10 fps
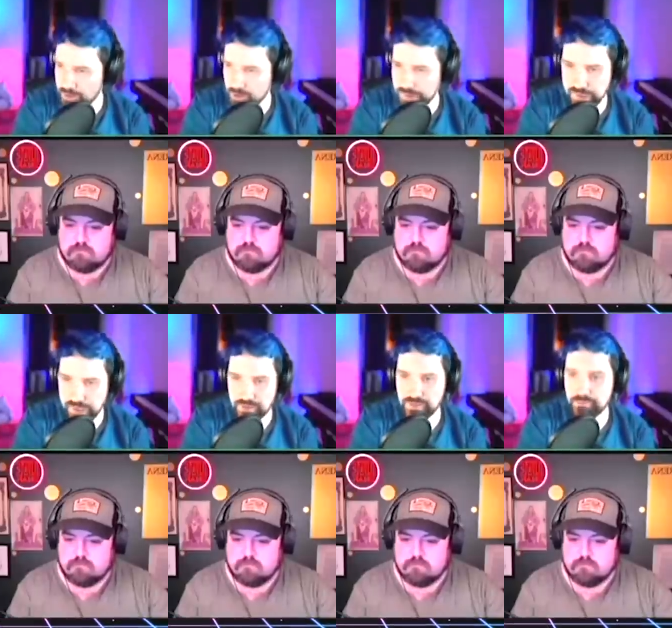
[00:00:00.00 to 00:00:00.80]
Speaker 1: said
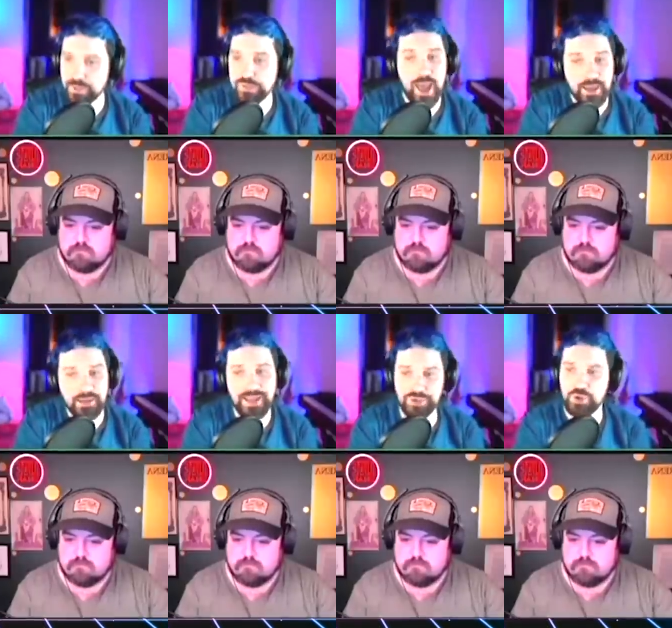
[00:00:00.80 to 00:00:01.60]
that Burisma hadn't
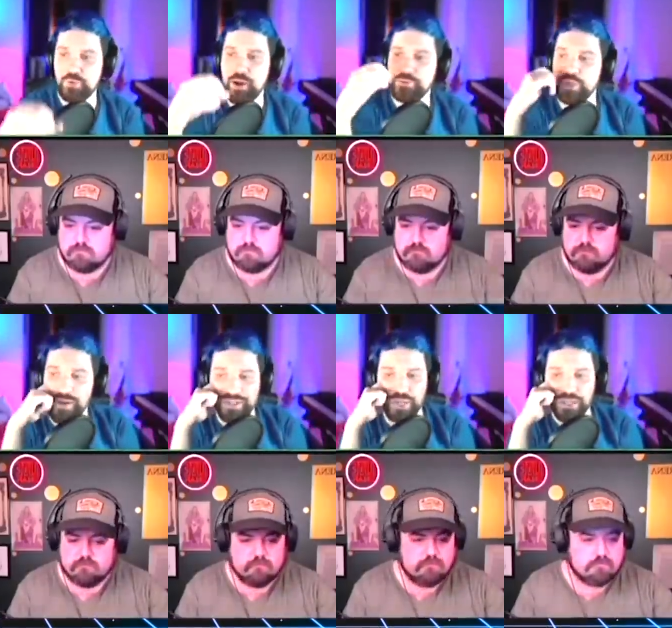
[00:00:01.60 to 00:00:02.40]
engaged in corruption and wanted to
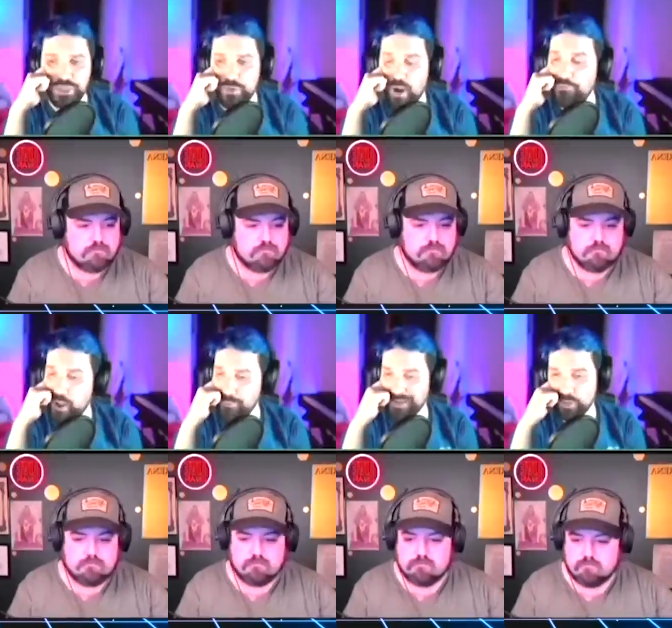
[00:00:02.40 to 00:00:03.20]
change the view of the
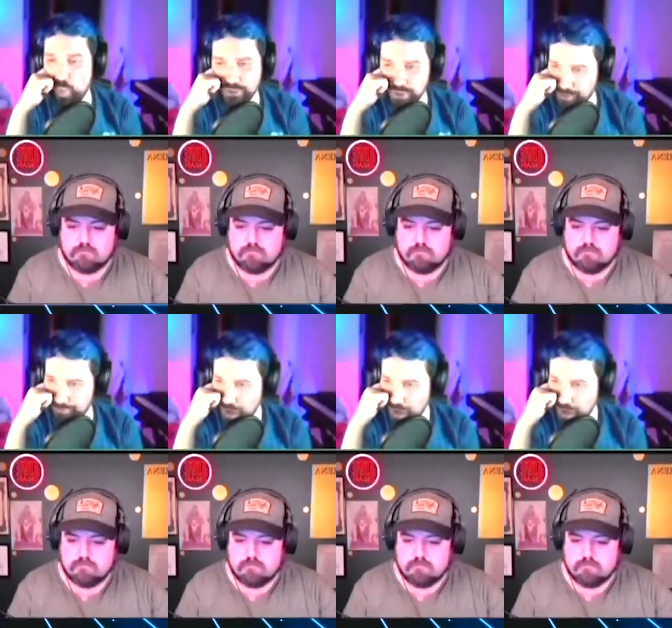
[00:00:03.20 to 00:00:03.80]
company in Washington. The